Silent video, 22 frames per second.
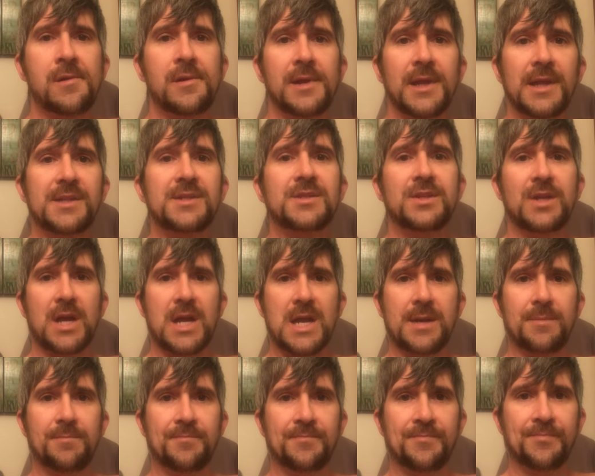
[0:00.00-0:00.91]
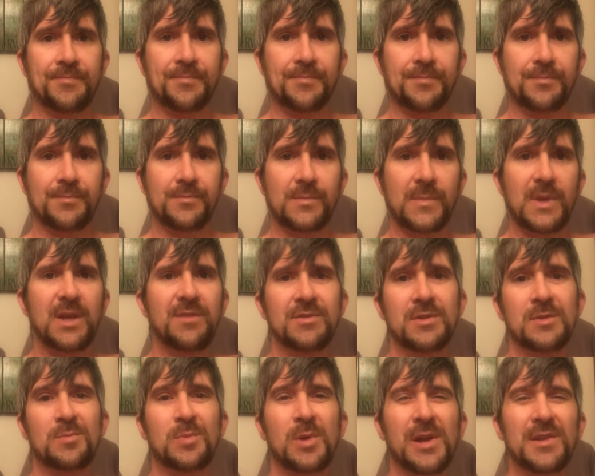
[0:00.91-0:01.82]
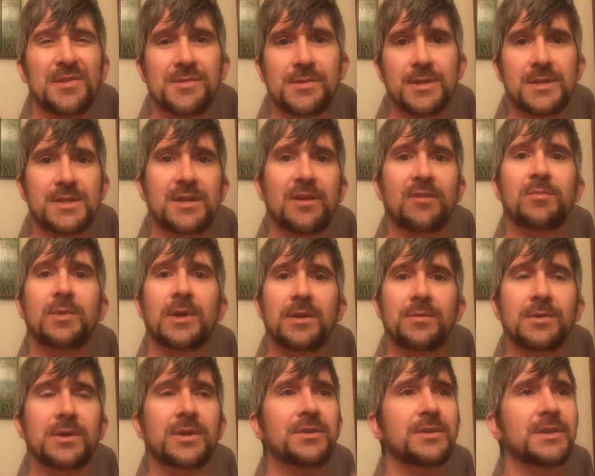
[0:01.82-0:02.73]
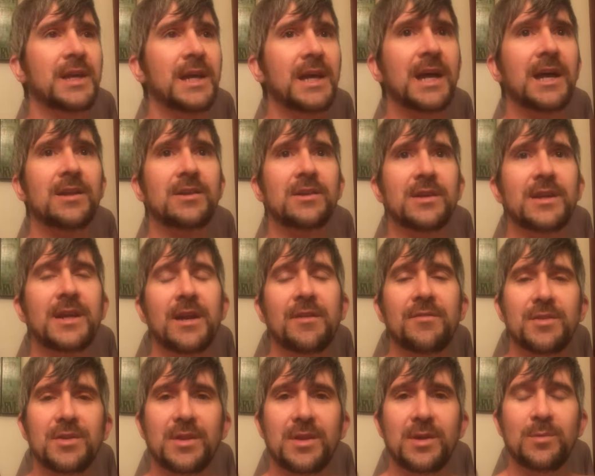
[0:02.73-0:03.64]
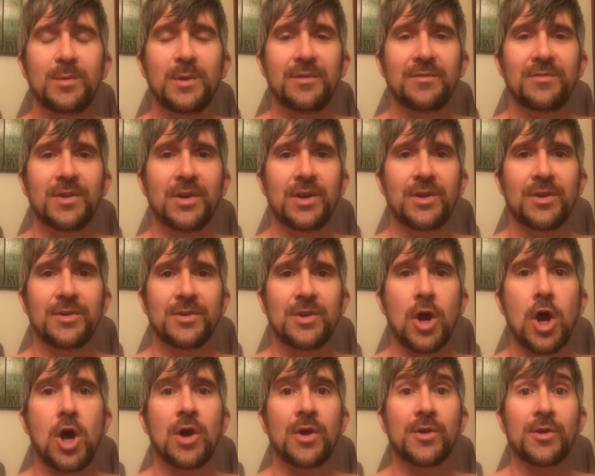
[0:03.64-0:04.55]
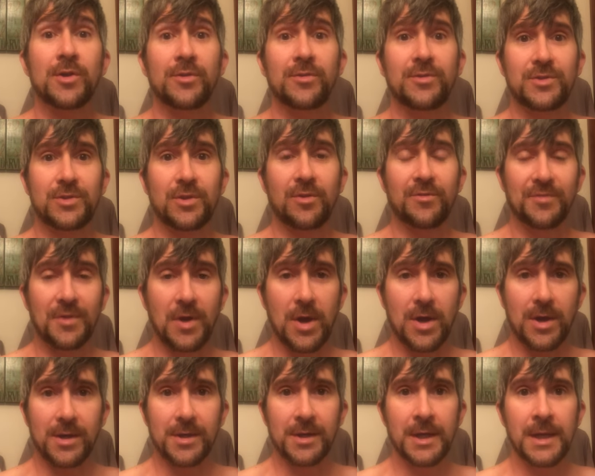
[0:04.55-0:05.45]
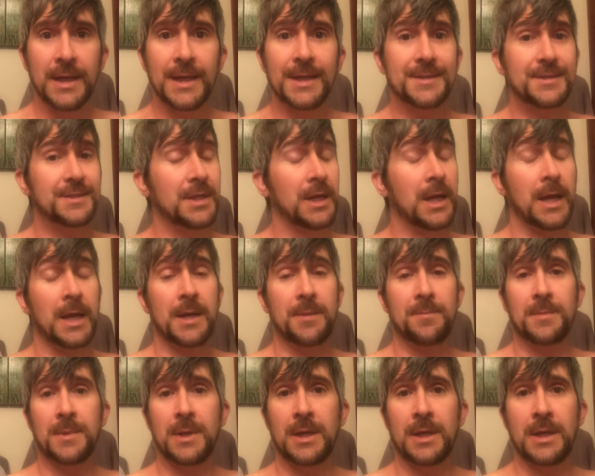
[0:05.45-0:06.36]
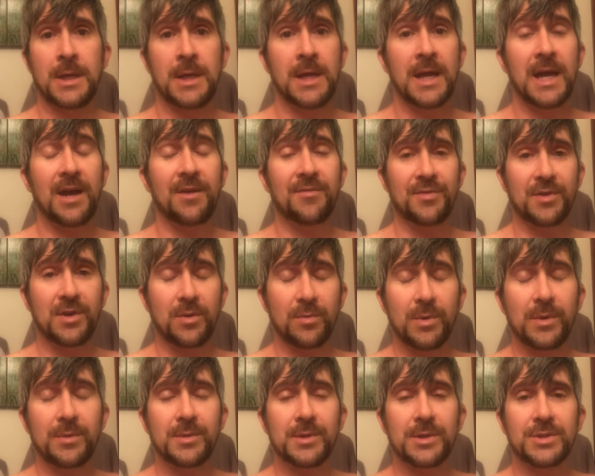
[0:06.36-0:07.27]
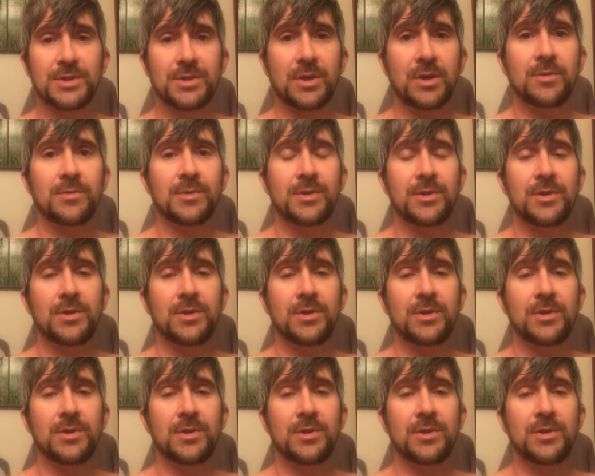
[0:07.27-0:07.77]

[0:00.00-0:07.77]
it's time. Even the presidents, everybody will go, yeah, look at everything we've learned on earth so far. It's time. Africa, we will start with